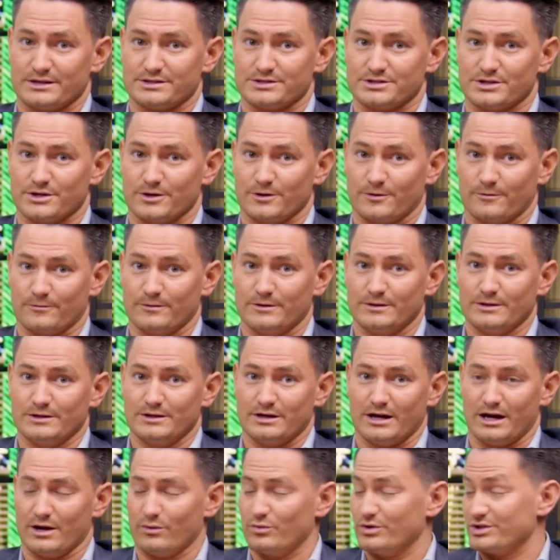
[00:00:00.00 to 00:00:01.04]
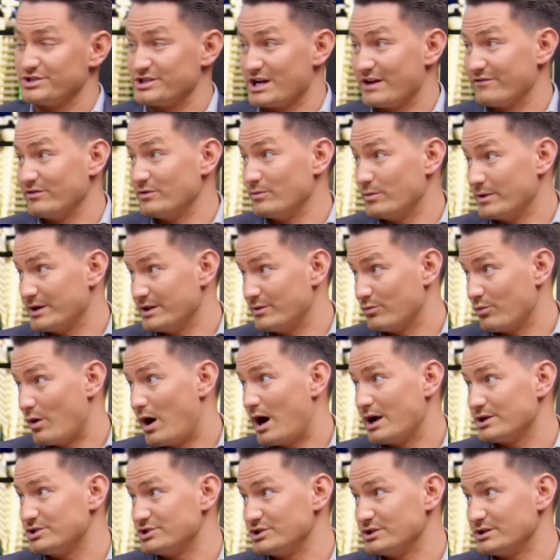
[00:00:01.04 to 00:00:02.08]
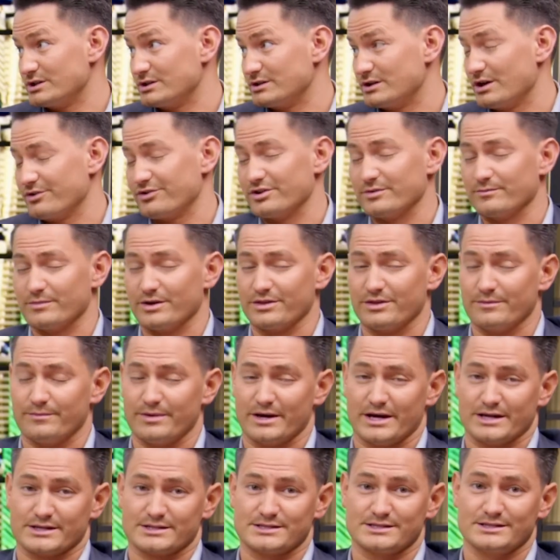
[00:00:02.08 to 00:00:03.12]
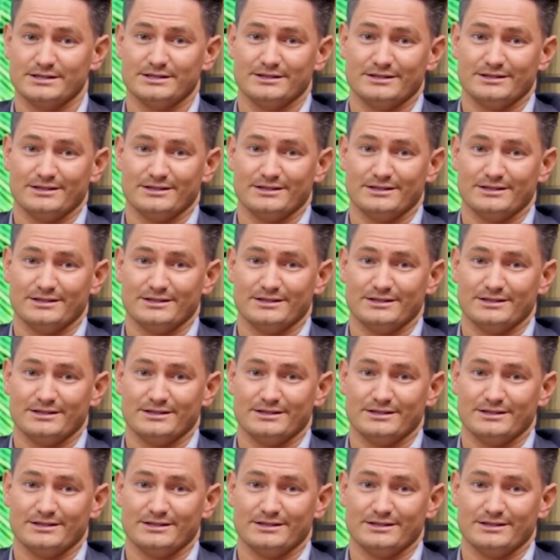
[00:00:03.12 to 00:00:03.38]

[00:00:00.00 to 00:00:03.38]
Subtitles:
So I wish everybody watching nothing but the best